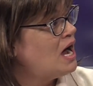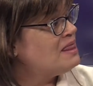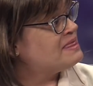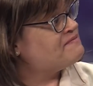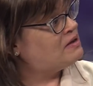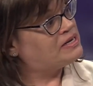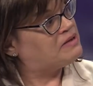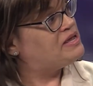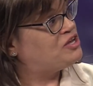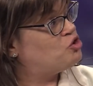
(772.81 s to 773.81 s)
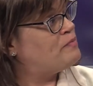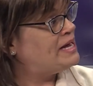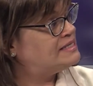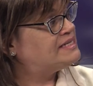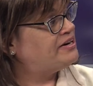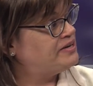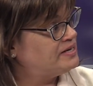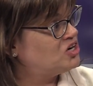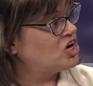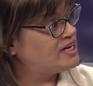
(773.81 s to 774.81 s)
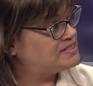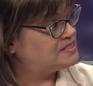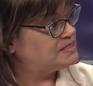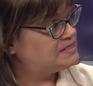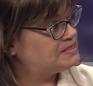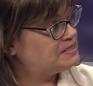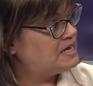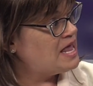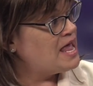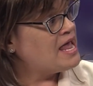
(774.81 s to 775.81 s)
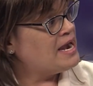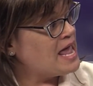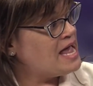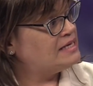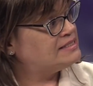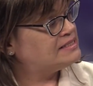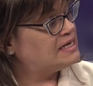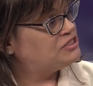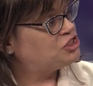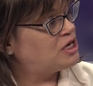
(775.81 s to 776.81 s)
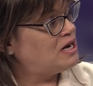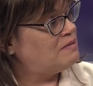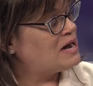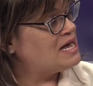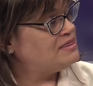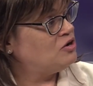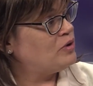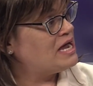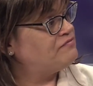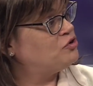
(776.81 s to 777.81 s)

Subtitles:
They found it to be a humanitarian crisis. And as such, I think we have to